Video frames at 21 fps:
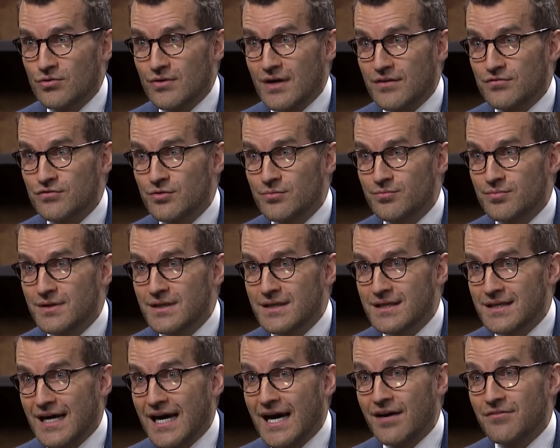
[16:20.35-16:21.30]
you have to
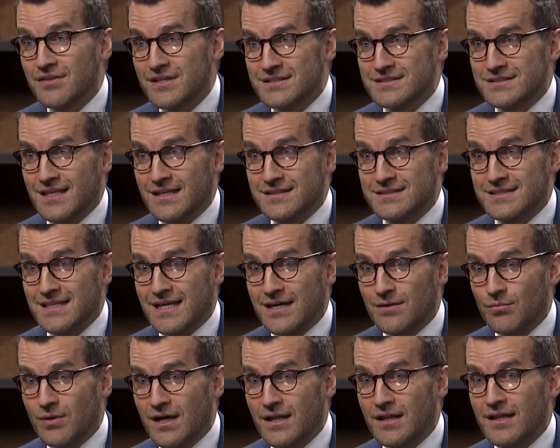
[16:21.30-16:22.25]
be have the sense that
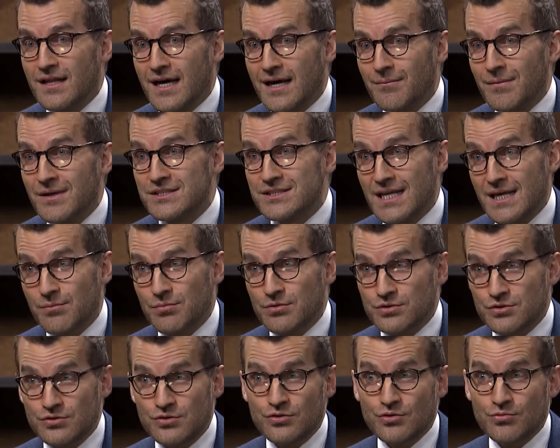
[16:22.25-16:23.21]
well, I'm actually able
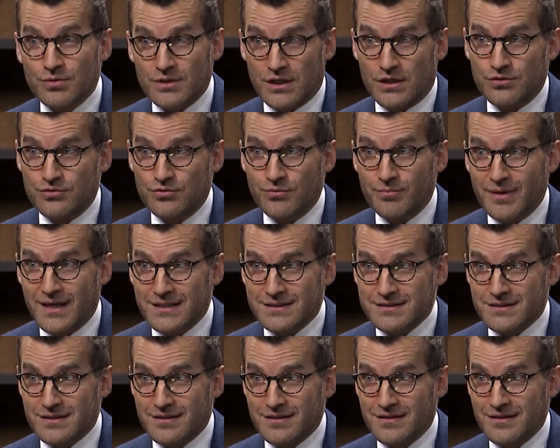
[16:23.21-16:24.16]
to do what I do
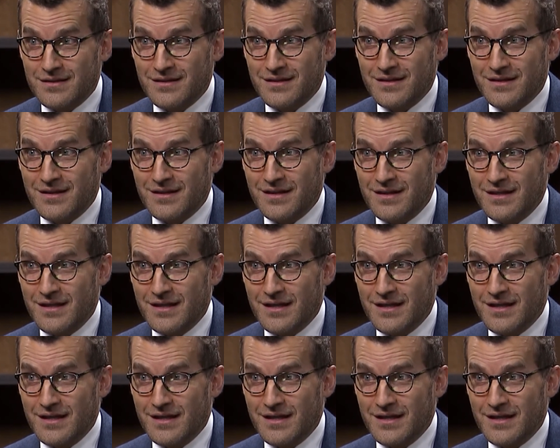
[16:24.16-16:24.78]
best, uh,